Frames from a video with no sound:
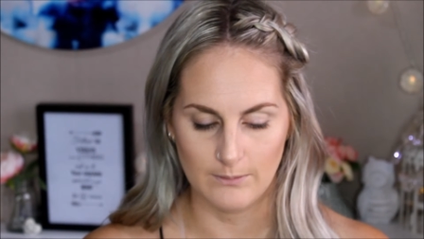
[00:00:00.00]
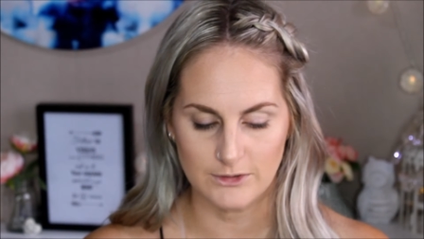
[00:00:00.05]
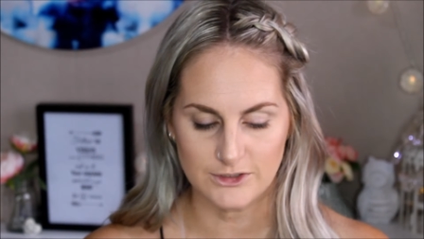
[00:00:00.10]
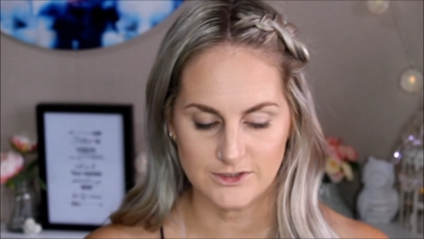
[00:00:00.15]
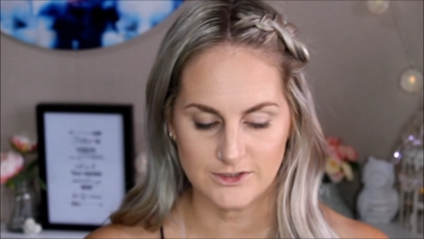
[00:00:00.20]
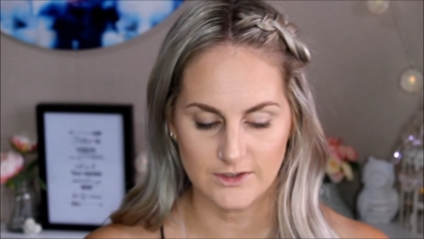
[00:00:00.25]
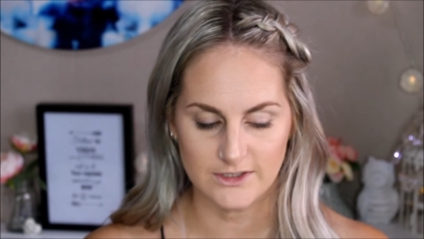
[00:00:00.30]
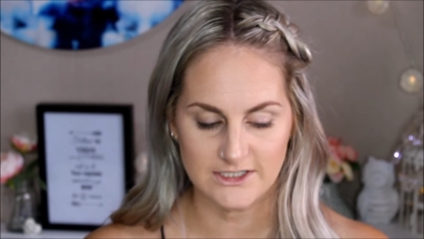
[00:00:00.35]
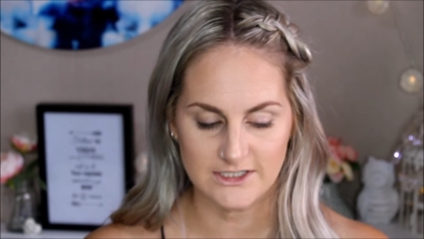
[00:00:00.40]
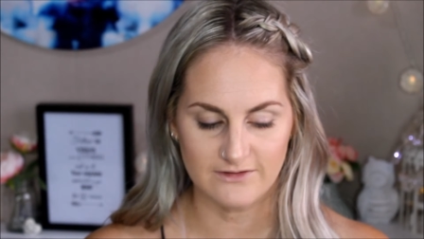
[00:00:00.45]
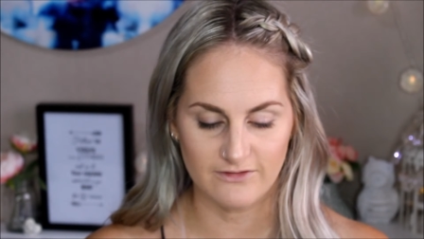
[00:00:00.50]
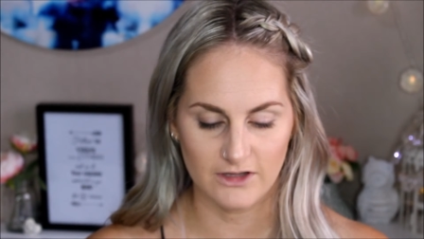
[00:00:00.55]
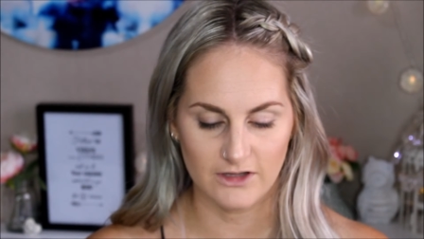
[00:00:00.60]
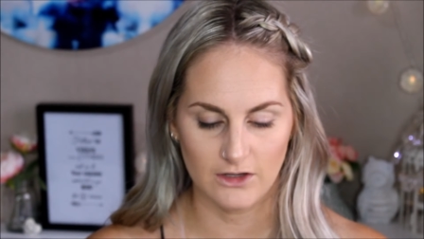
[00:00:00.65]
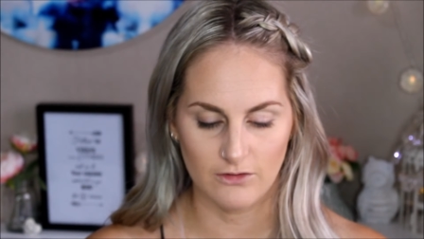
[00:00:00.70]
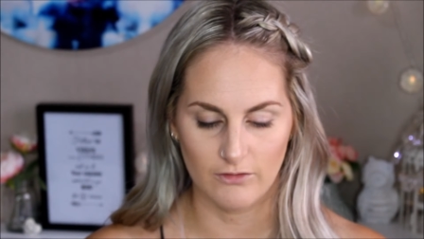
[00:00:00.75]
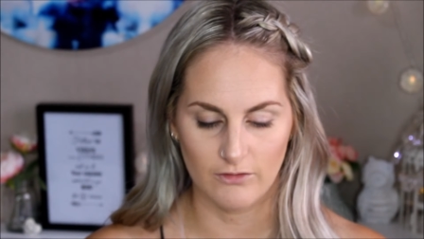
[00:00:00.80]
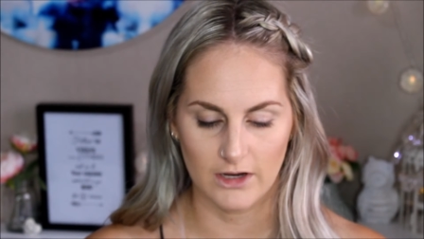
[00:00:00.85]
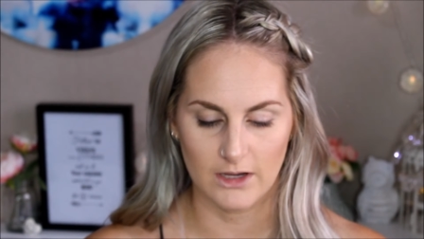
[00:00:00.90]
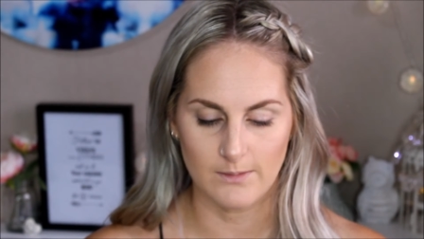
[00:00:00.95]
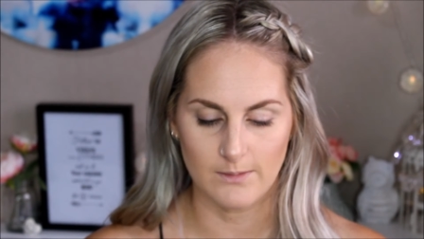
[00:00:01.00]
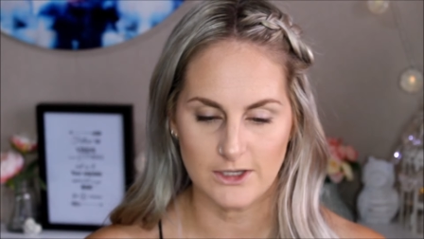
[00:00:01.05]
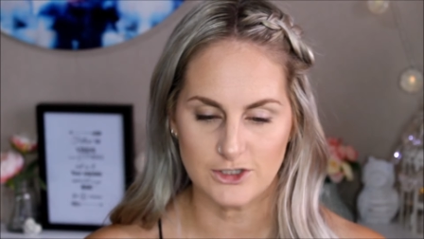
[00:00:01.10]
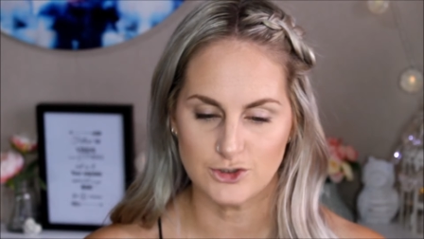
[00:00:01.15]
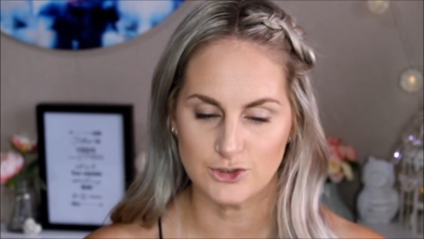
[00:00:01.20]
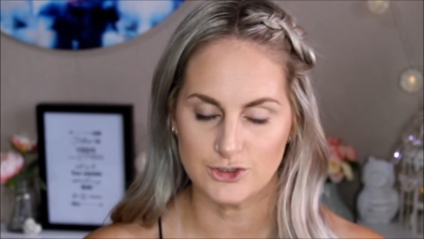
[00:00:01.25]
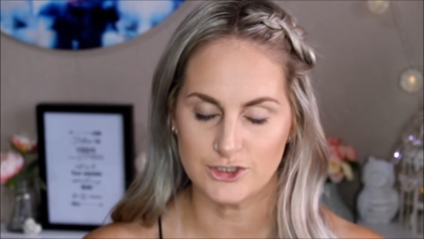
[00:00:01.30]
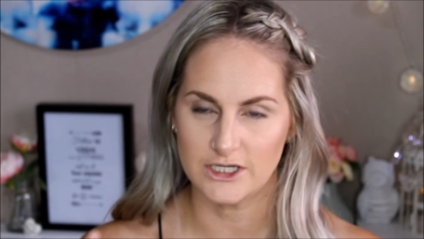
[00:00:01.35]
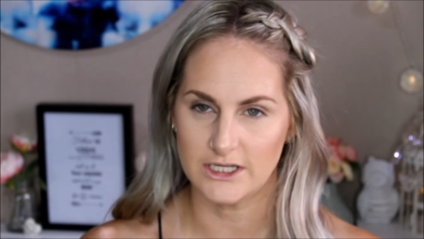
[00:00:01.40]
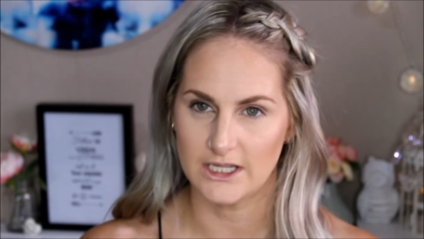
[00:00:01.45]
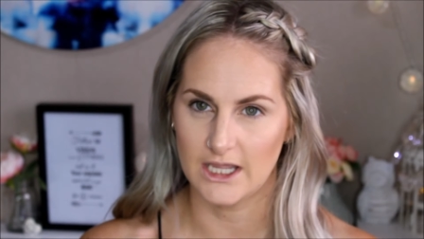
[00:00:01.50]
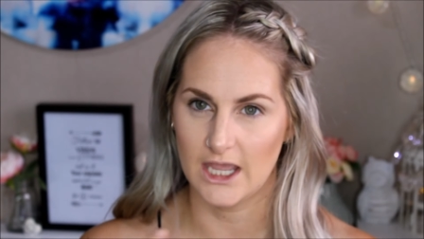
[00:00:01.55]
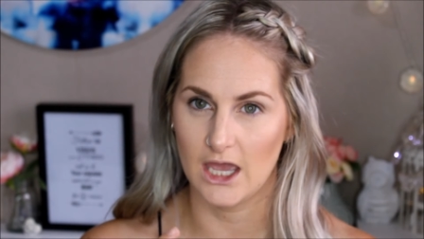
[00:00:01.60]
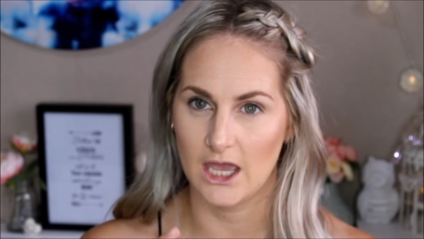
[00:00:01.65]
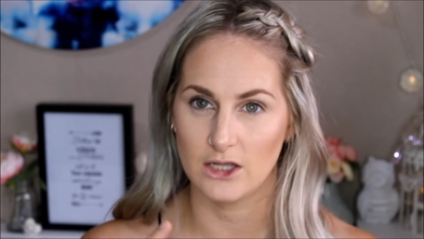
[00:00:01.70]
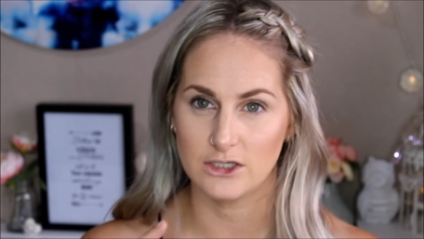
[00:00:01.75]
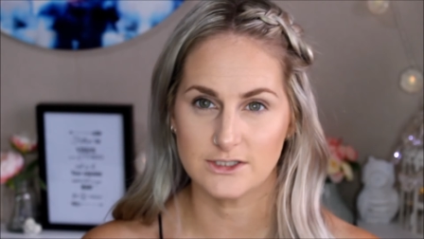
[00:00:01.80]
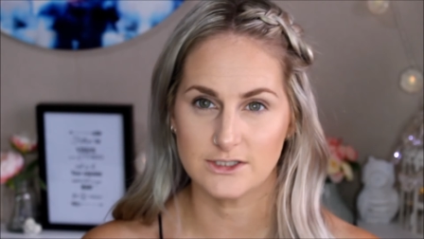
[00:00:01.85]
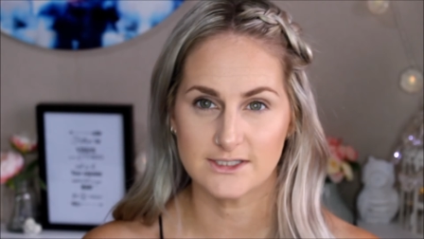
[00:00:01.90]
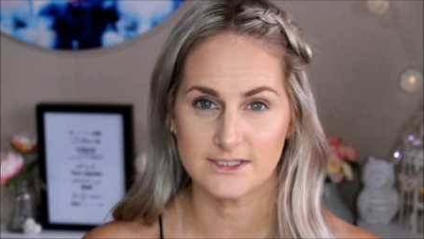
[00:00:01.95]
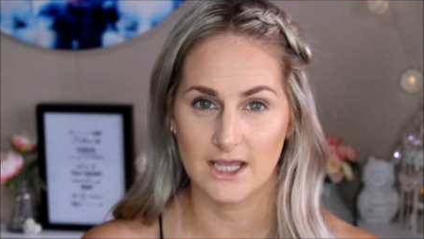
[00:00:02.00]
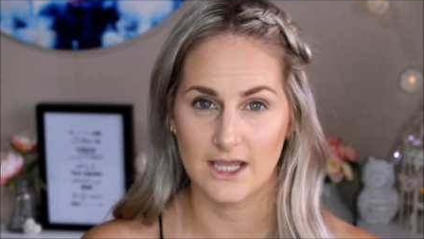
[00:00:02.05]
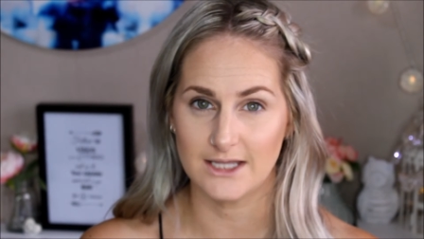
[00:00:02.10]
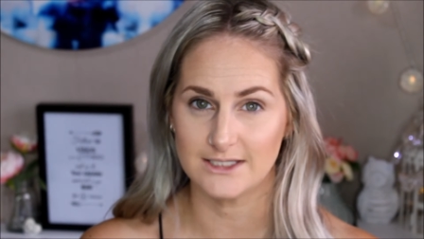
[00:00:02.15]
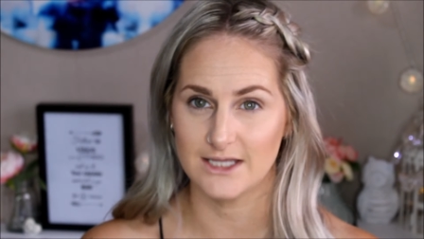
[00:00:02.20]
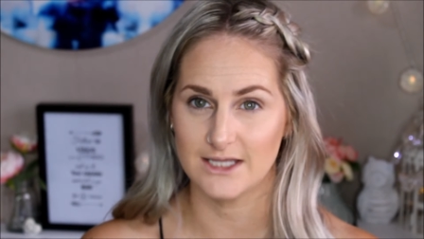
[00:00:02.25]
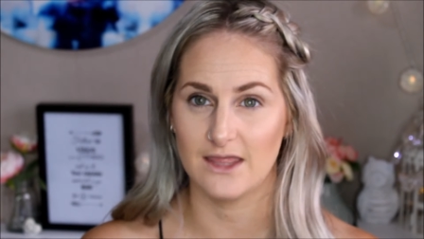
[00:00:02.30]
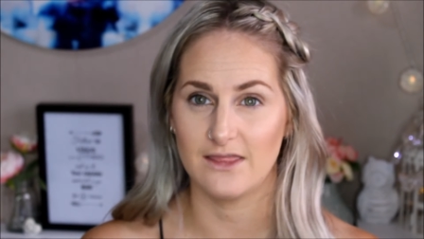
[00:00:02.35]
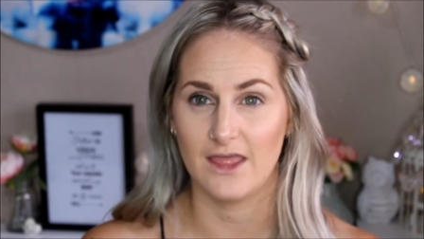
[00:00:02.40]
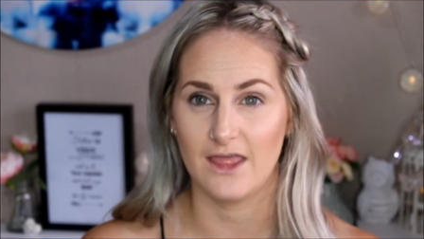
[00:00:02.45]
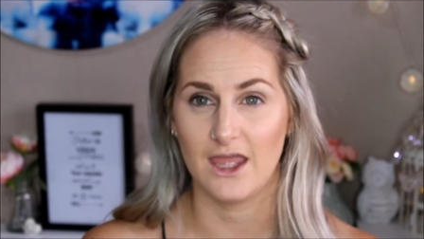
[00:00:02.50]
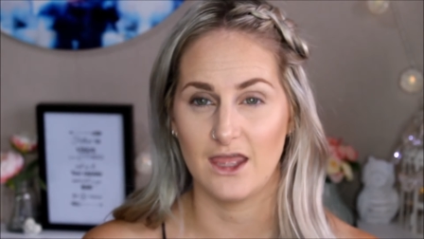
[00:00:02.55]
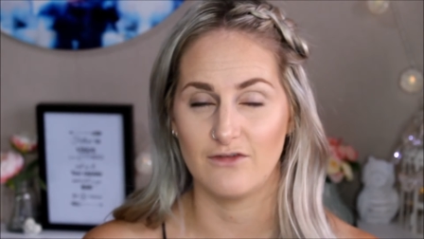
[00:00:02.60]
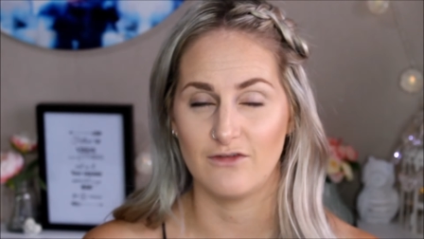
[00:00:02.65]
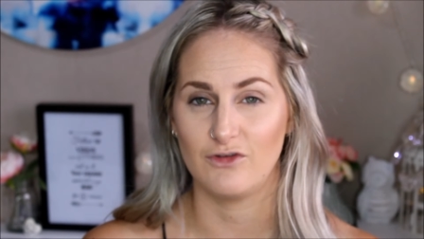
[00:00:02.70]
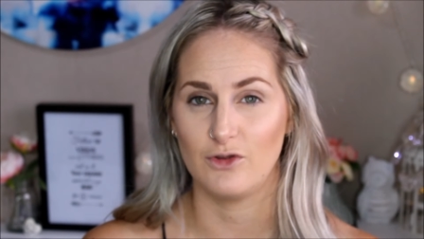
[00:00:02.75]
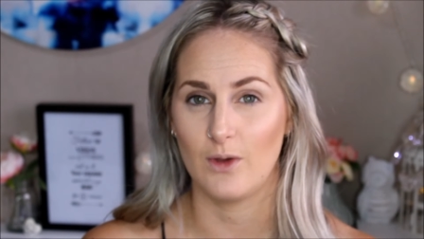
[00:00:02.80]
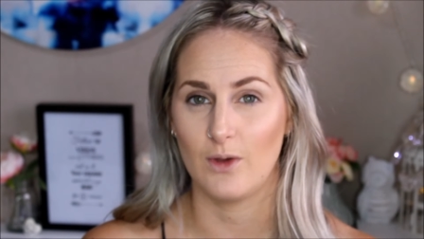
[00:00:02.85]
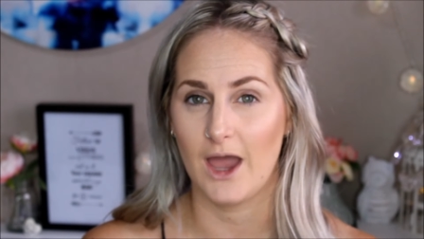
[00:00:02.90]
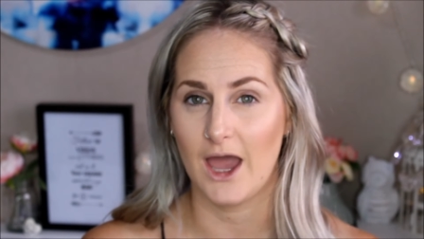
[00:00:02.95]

So I definitely recommend you check out sites like that if you